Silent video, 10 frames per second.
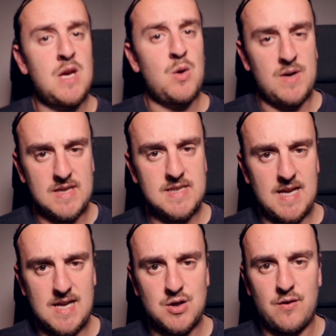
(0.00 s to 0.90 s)
We're going to
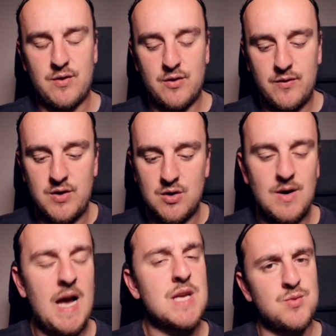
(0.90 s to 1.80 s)
start off the
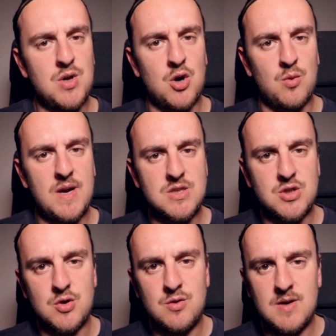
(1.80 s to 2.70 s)
review as we always do,